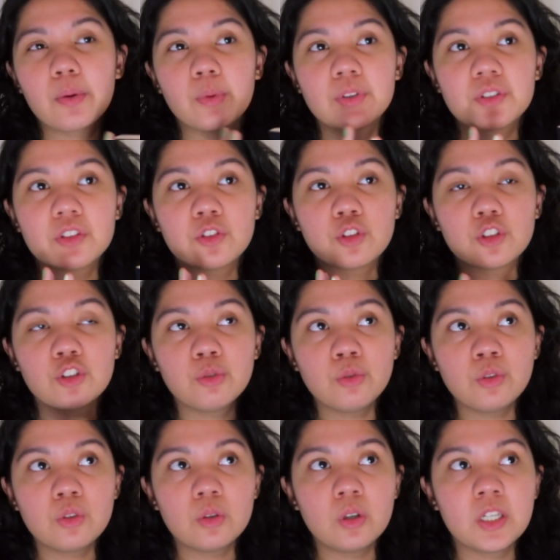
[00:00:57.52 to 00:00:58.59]
was
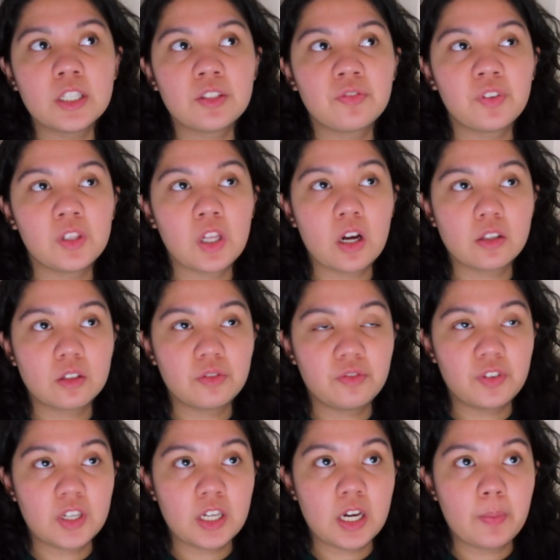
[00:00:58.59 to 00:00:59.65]
introduced to his
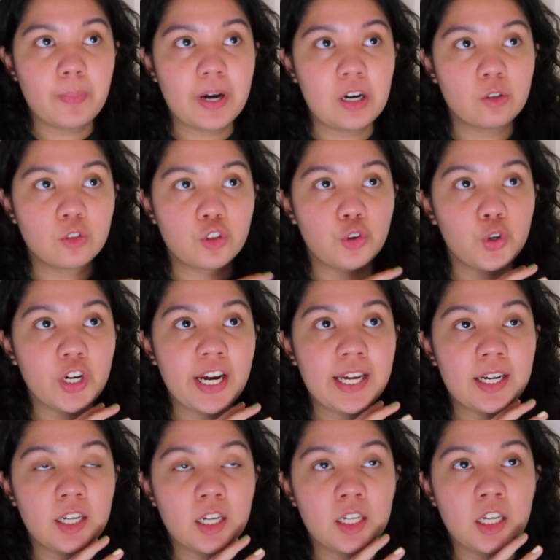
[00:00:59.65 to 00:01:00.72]
philosophy about
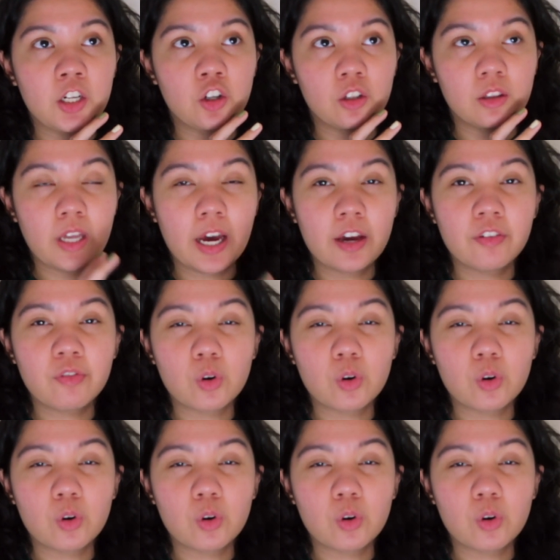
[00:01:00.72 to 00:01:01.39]
creating an inner life